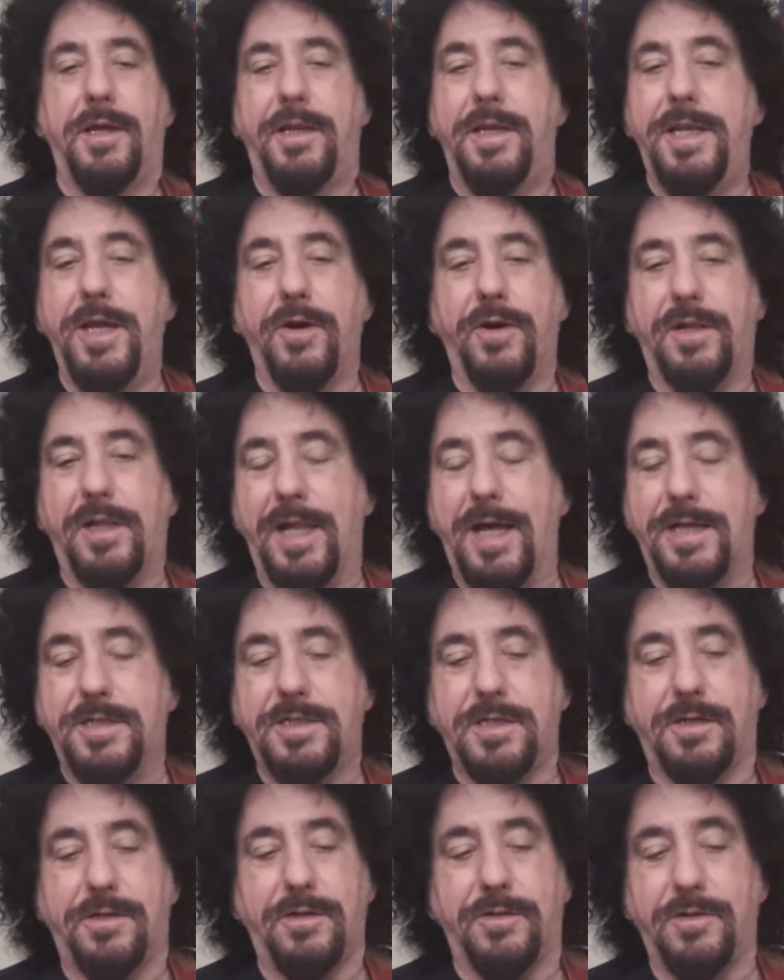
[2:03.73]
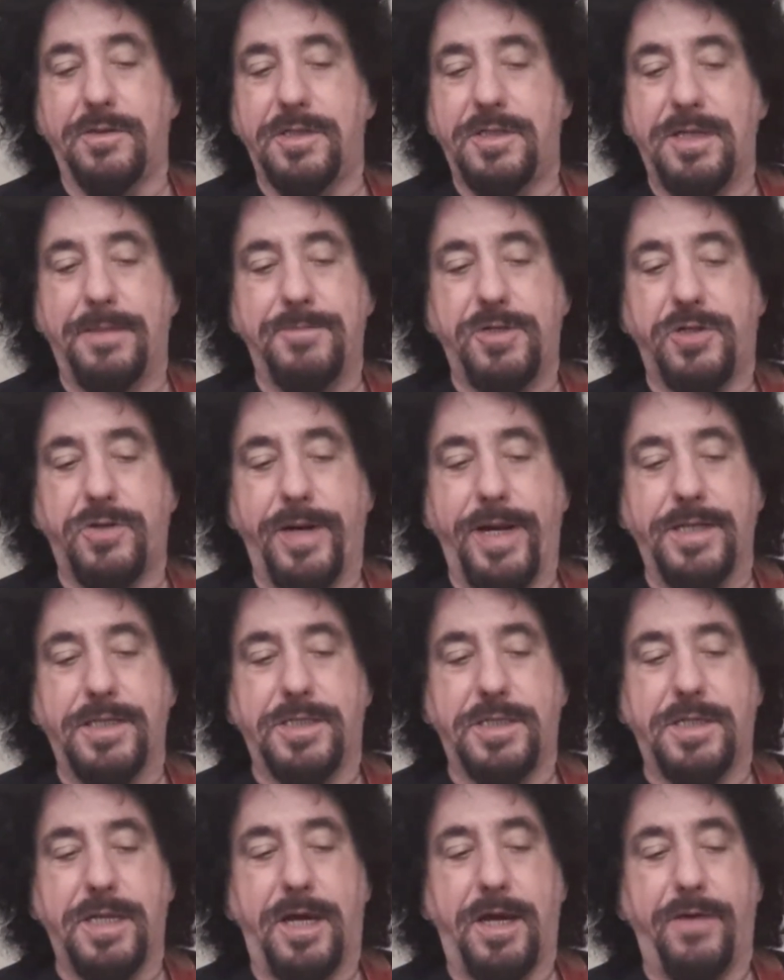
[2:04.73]
neoclassical, some shred
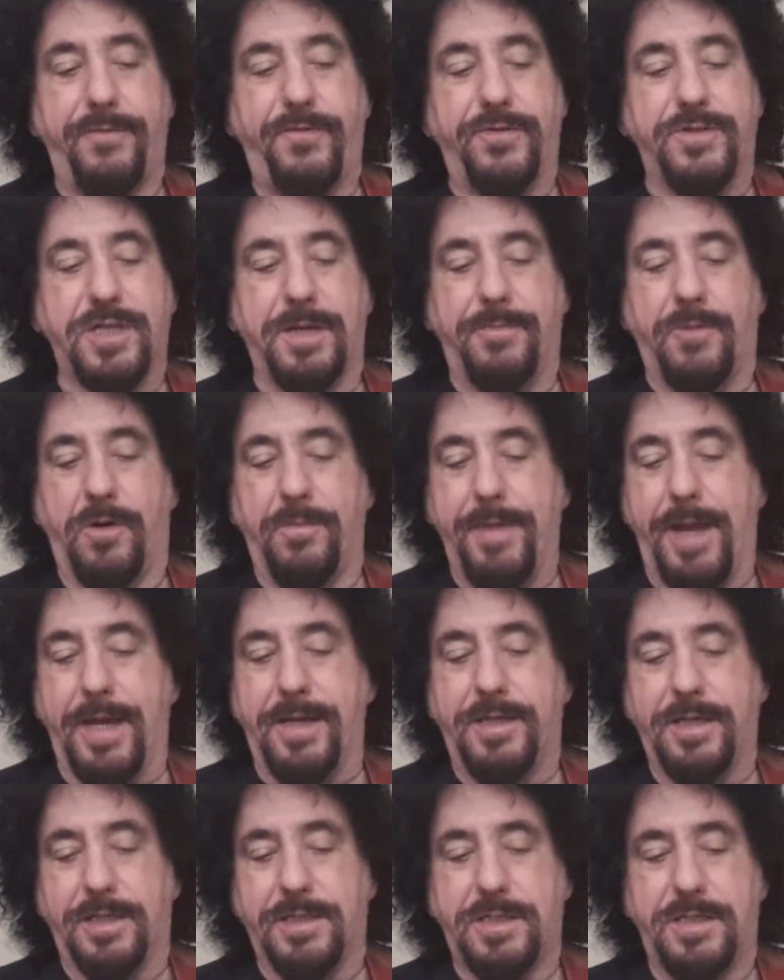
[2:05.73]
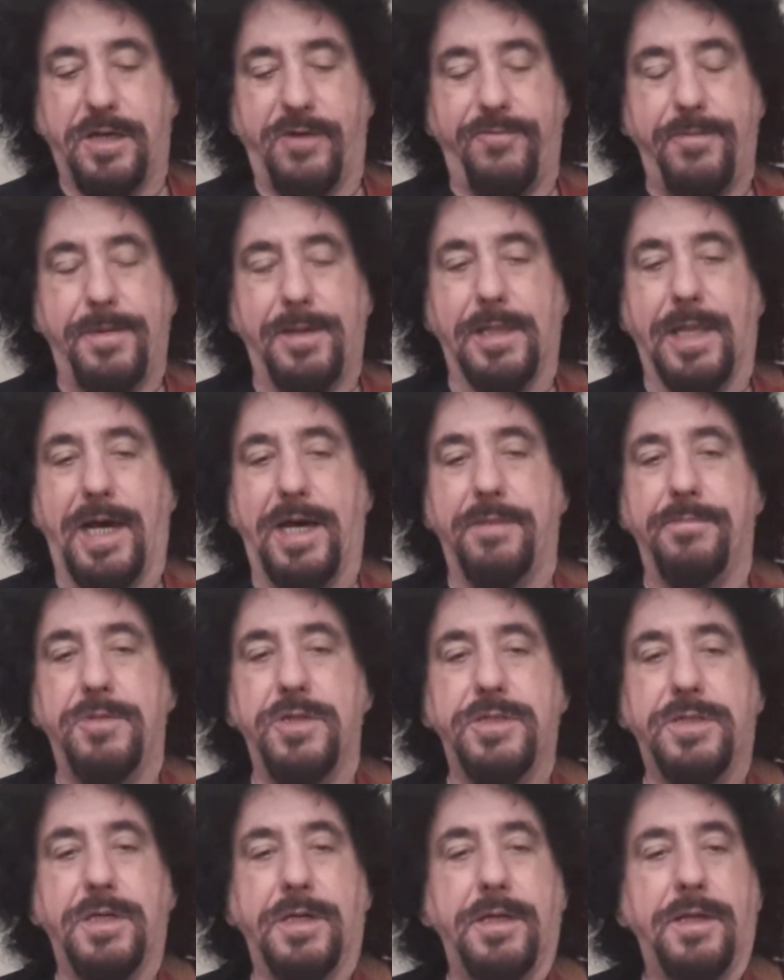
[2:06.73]
stuff, some romantic stuff, maybe Latin
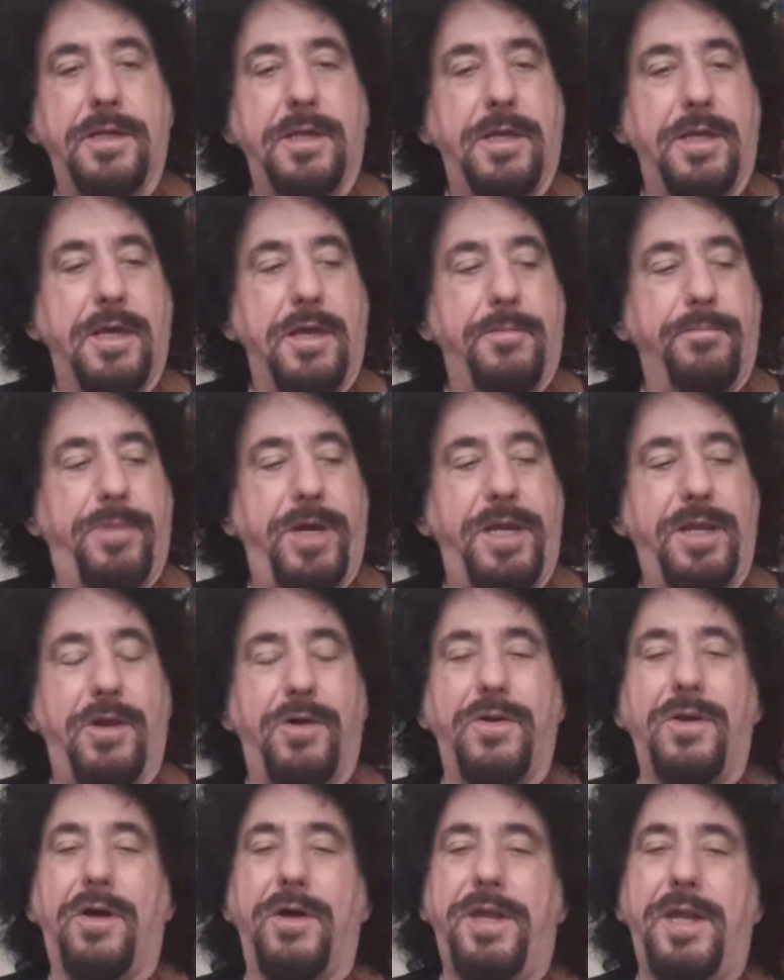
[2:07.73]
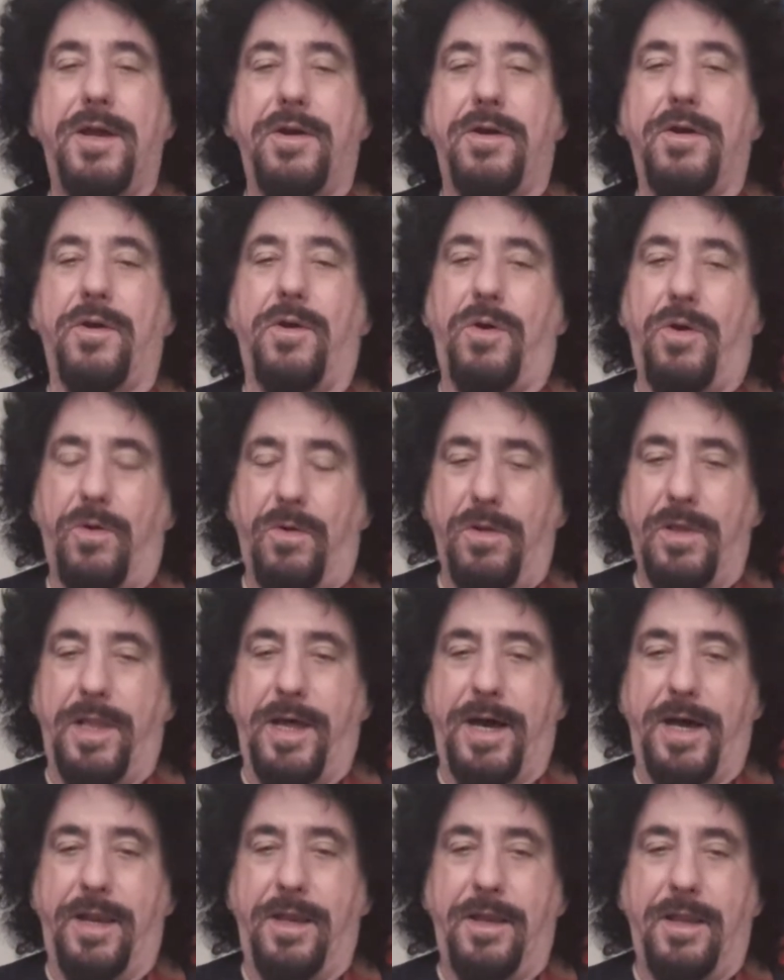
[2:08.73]
music, but you don't hear it a whole
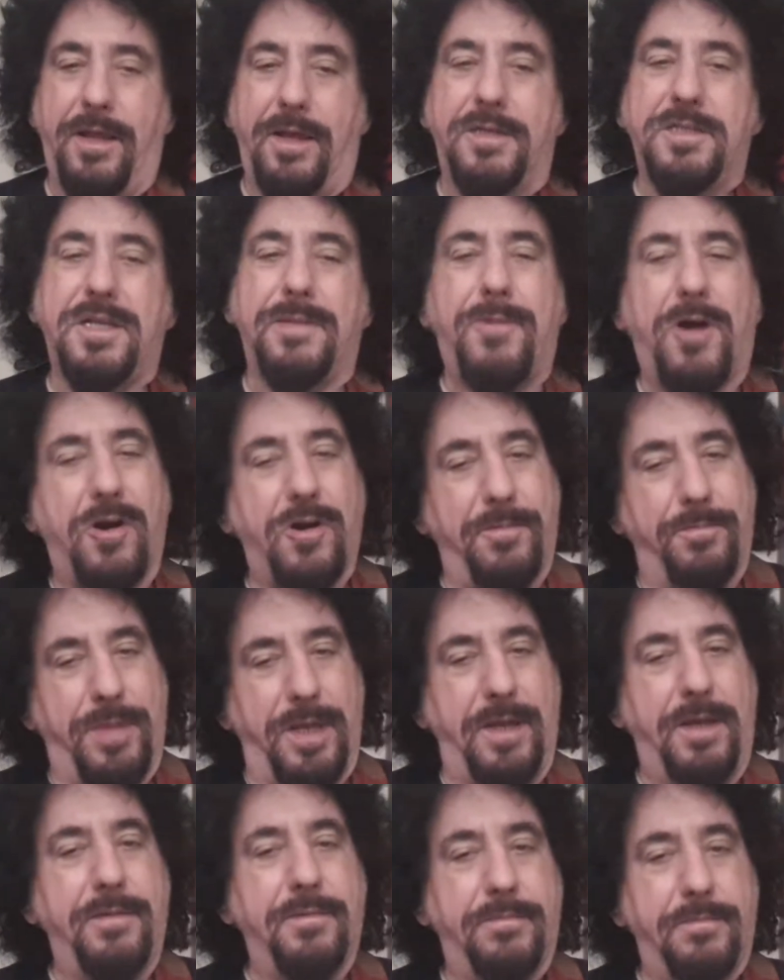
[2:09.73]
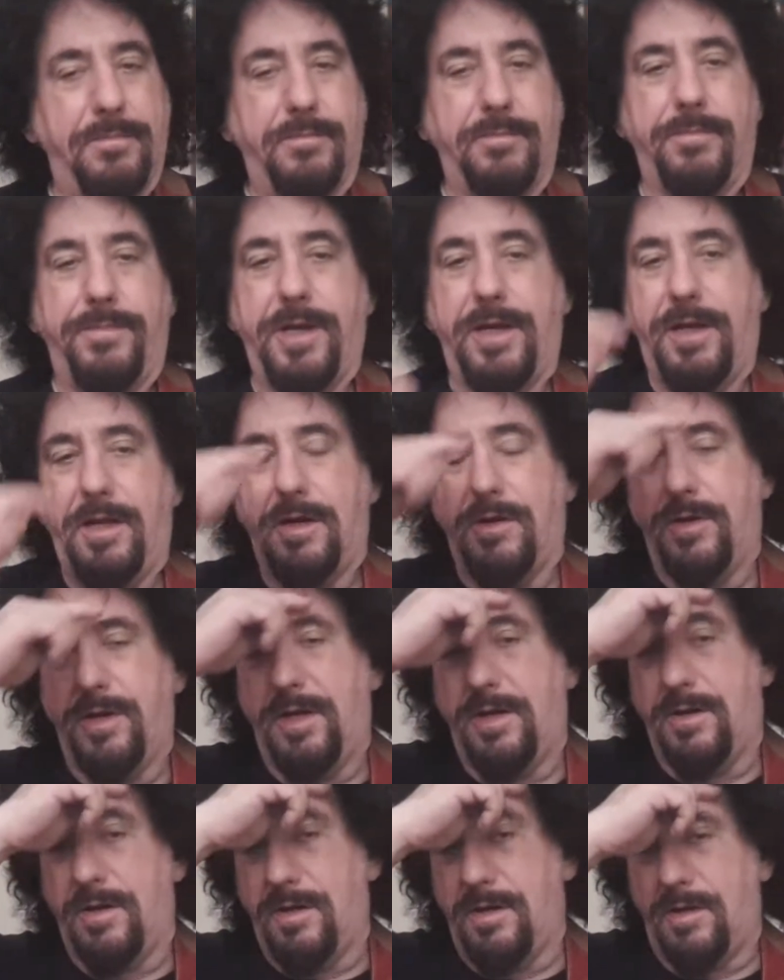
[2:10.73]
lot. Some R&B, but you don't
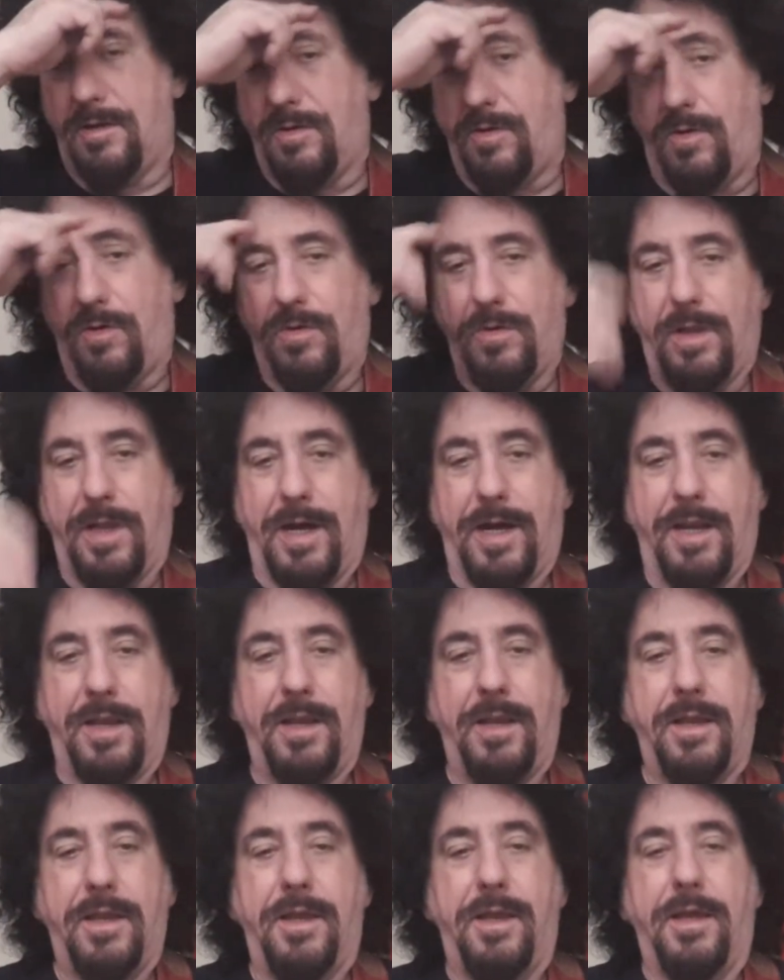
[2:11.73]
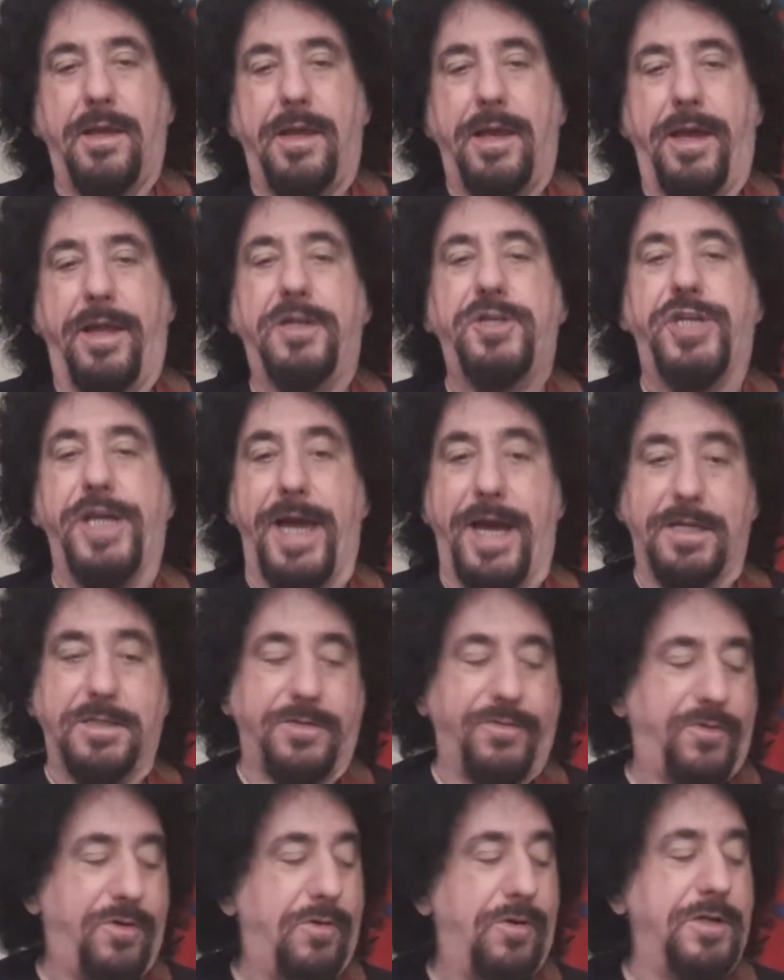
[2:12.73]
hear it a whole lot, and jazz,
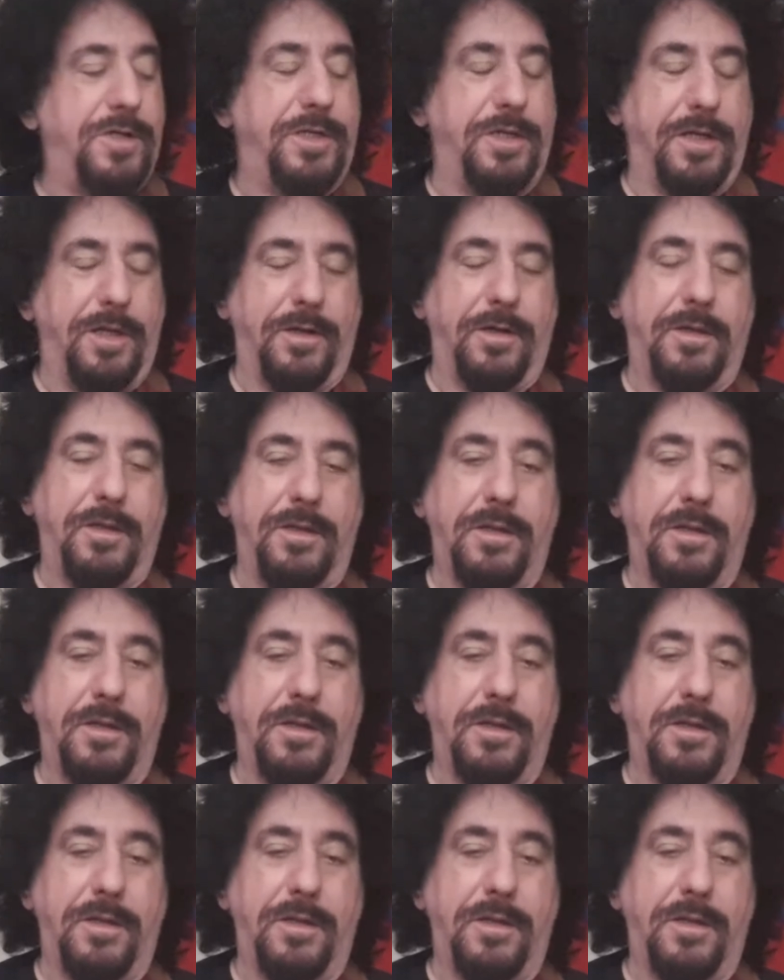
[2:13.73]
of course. Sorry,